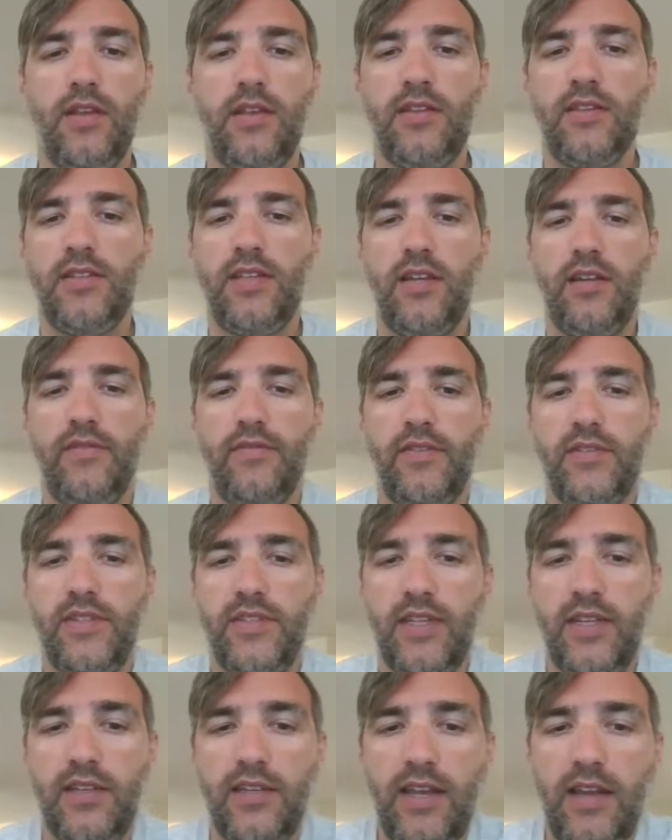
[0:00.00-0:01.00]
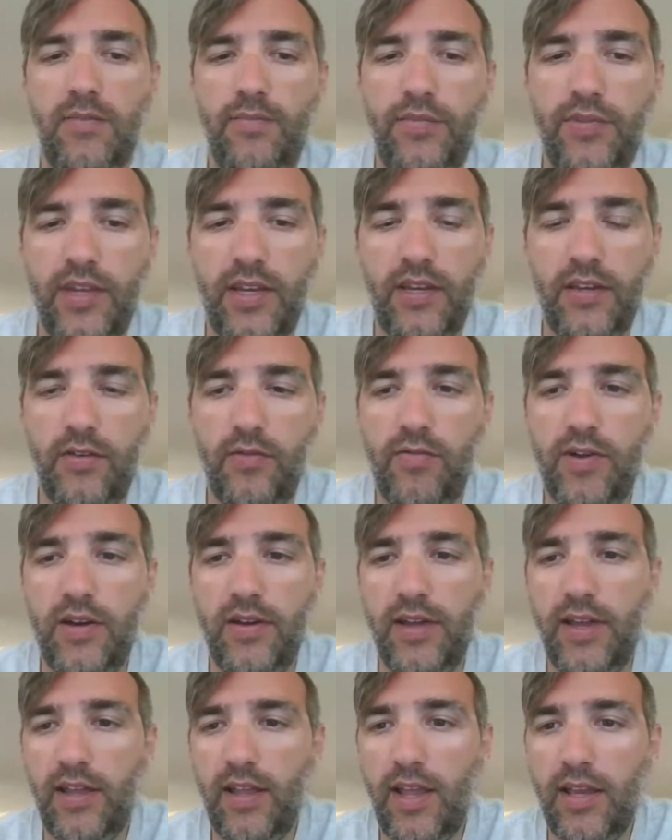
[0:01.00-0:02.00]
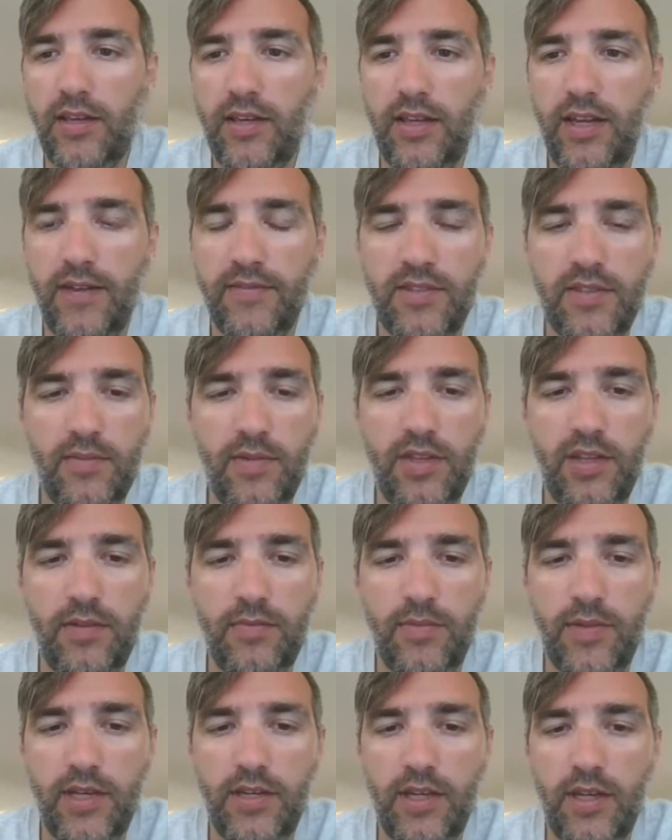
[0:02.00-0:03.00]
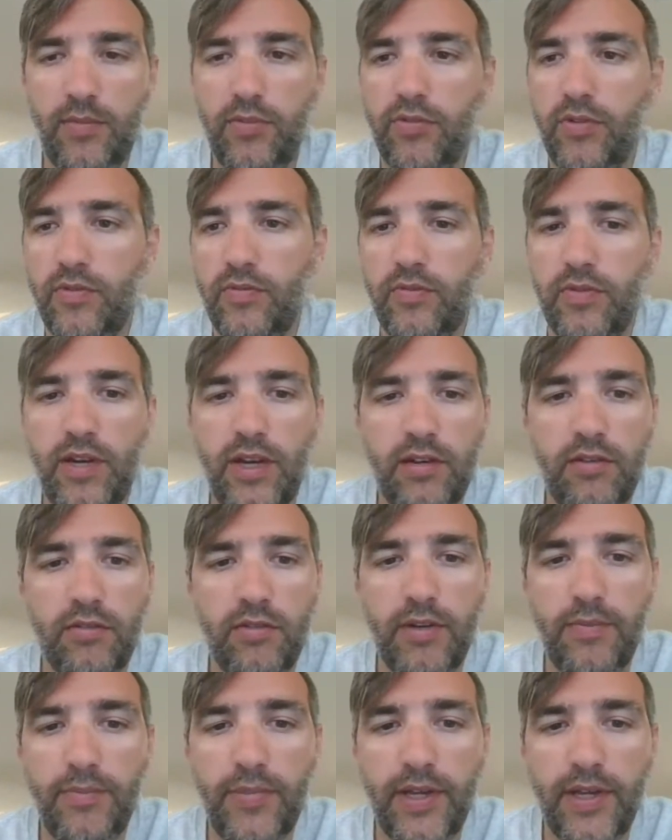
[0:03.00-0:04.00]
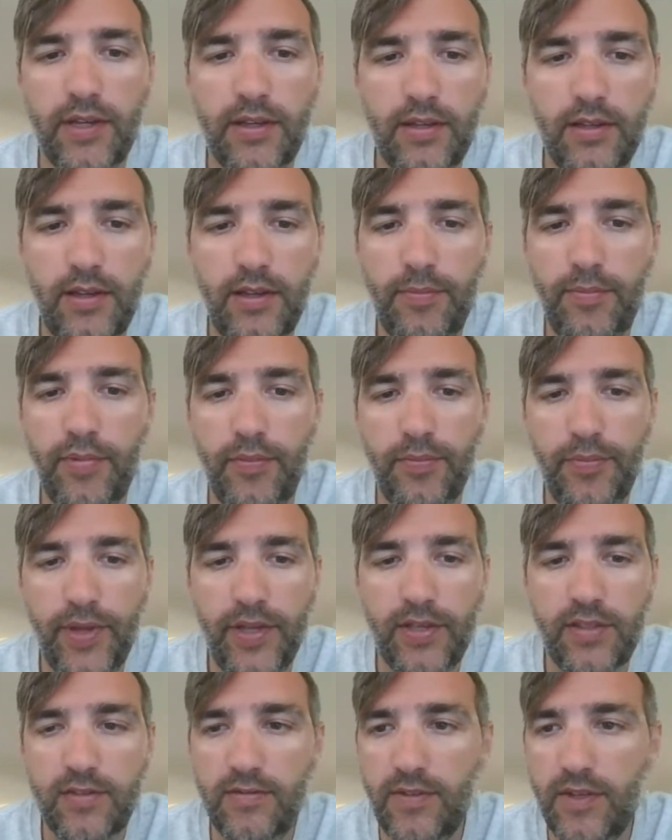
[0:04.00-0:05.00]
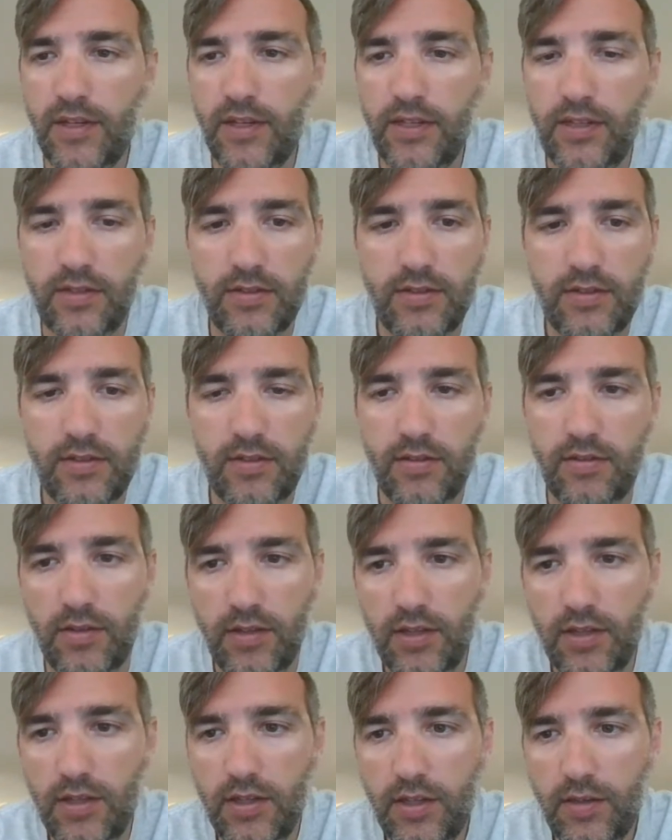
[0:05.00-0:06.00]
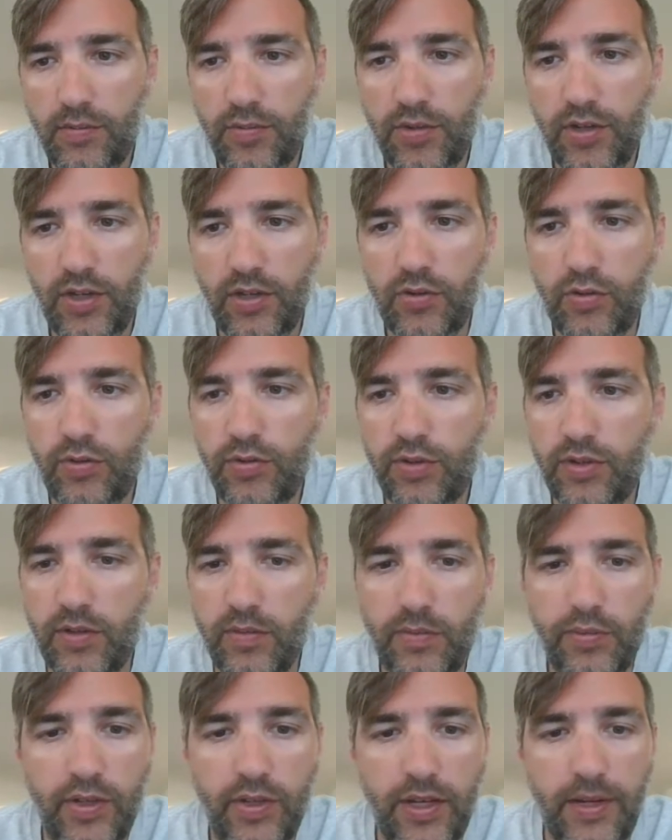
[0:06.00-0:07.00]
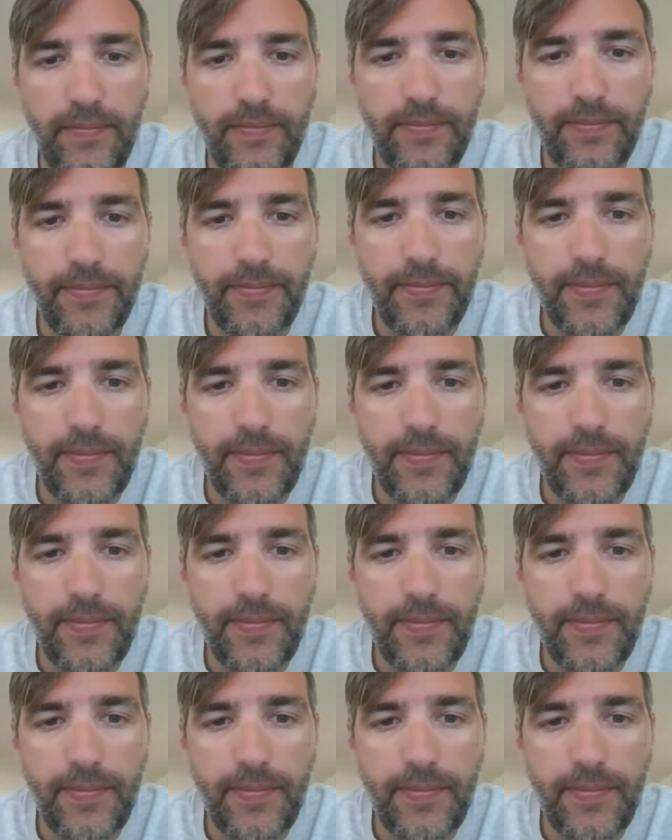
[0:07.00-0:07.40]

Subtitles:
since I haven't seen that plant in a while. I did have some of that in my neighborhood where I grew up back up in Pennsylvania, so pretty cool looking plant.